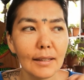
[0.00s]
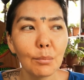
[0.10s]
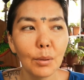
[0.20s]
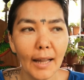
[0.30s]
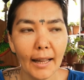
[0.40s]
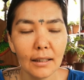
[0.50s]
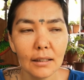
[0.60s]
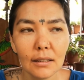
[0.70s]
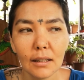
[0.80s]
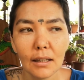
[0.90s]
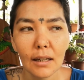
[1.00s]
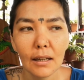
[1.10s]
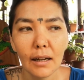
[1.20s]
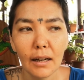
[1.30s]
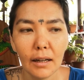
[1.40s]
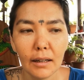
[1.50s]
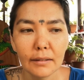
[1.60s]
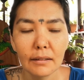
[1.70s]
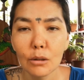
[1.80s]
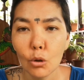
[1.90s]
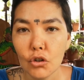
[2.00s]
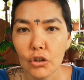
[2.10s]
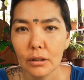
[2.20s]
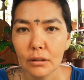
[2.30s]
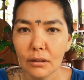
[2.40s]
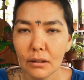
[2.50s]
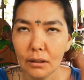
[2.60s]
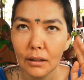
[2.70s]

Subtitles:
the plan, the logical